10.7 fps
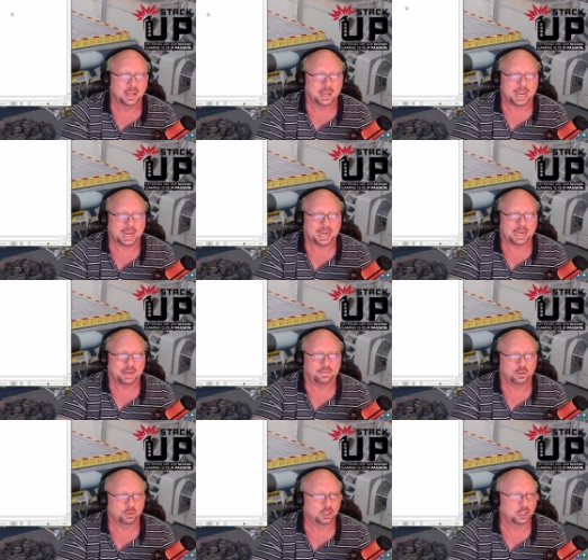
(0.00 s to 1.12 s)
And if you
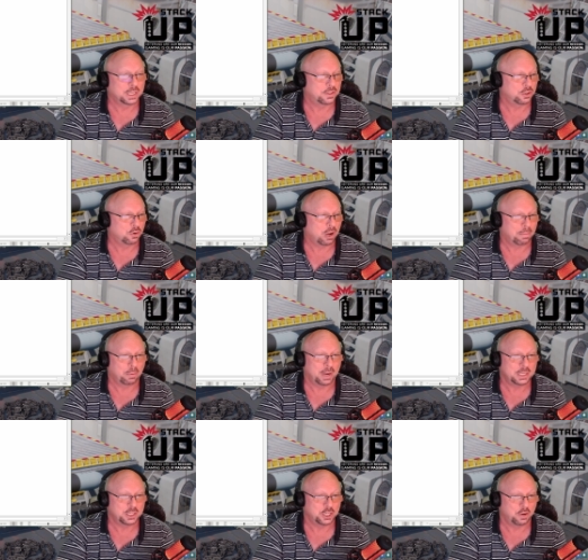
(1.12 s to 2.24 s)
look at the drop
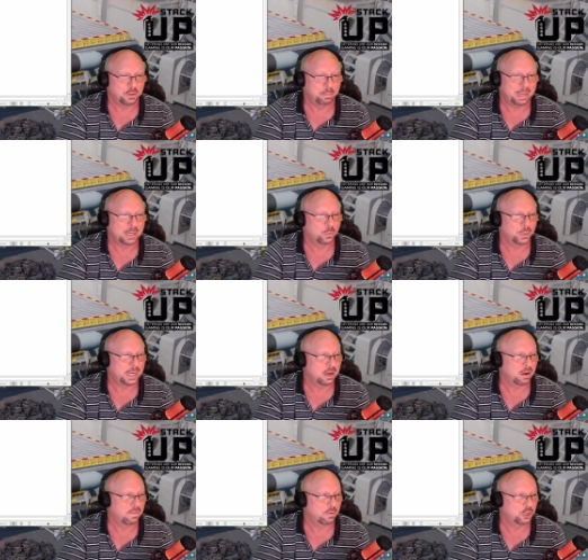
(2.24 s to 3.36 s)
rates, you know, the big one here
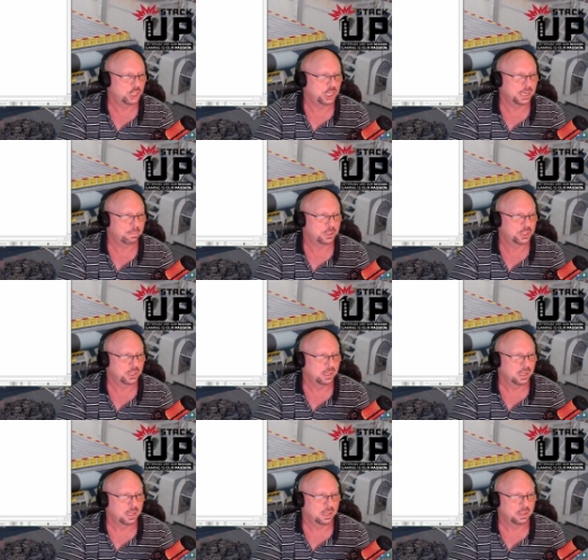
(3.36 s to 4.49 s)
for ships,
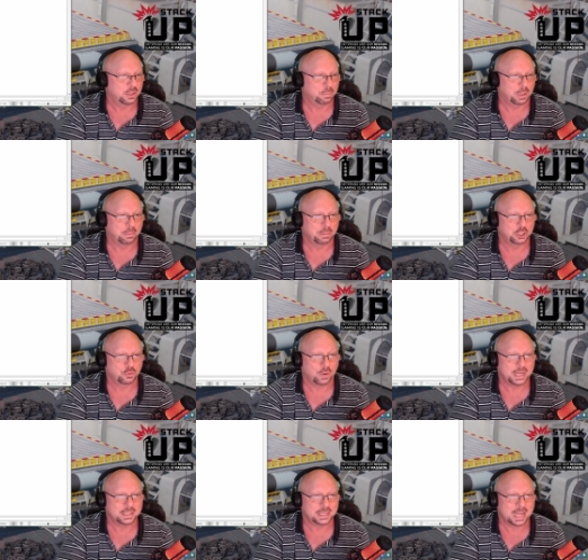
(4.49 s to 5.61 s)
the published
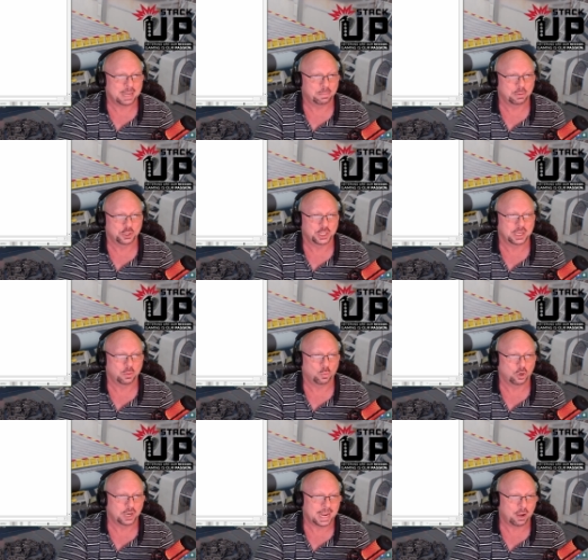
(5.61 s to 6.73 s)
rate's 9%. We're
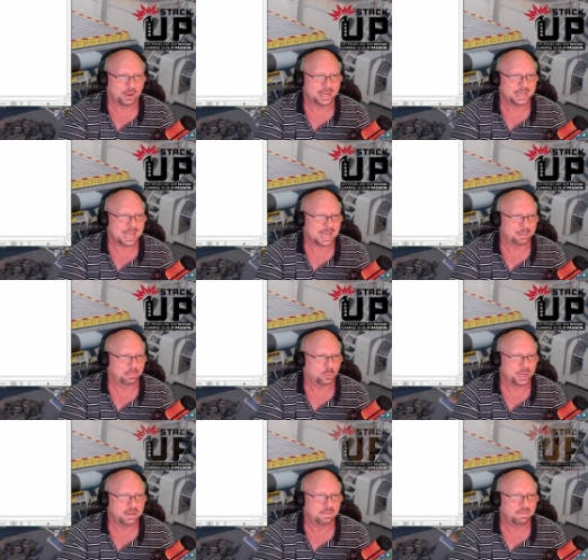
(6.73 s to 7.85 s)
now at
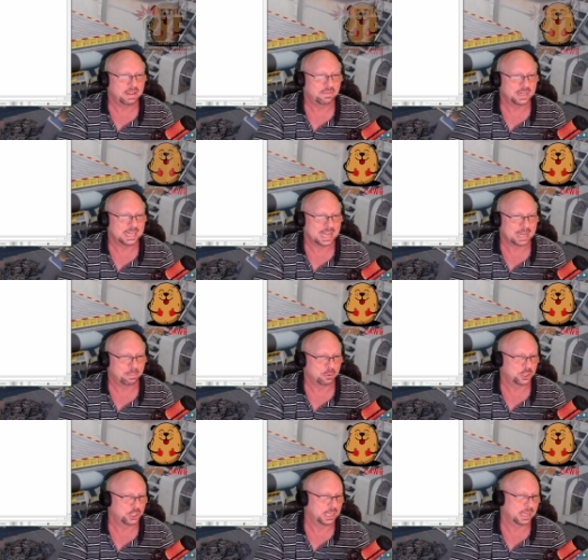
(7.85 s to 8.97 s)

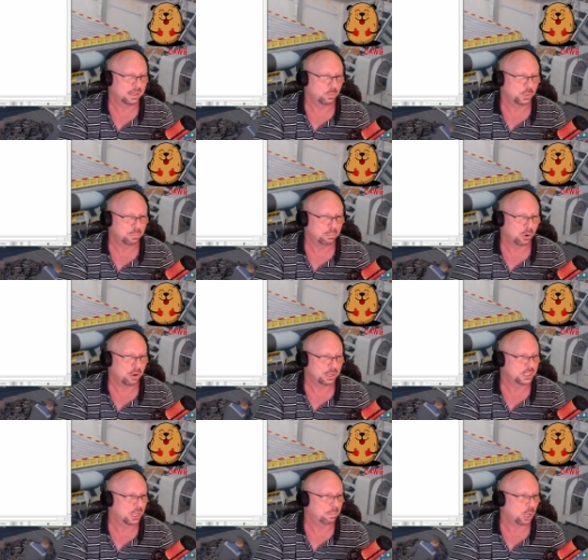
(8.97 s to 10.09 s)
9.59%, which brought us
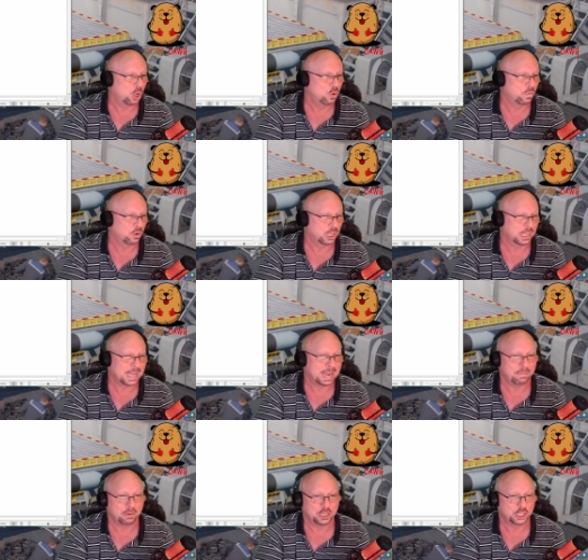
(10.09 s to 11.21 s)
up over the
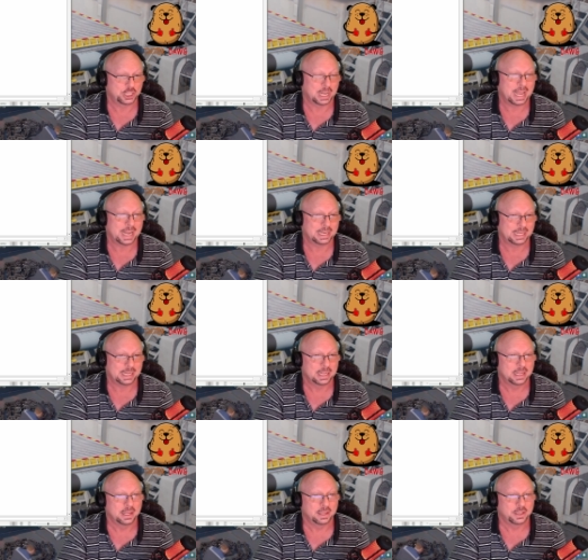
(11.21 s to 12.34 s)
average slightly.
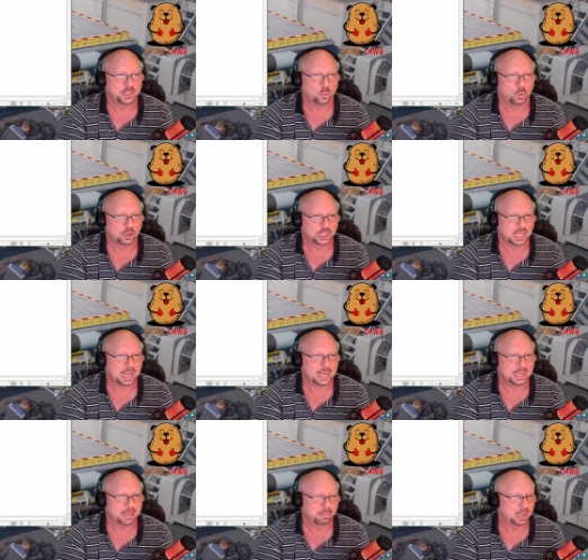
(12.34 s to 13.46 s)
So we're slightly
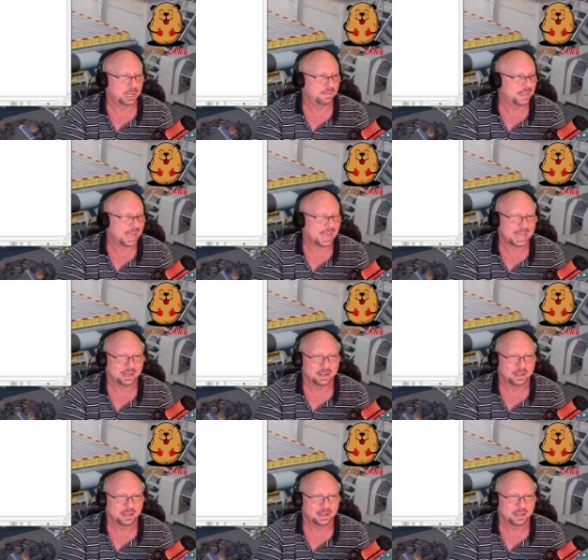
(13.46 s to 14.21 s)
above that.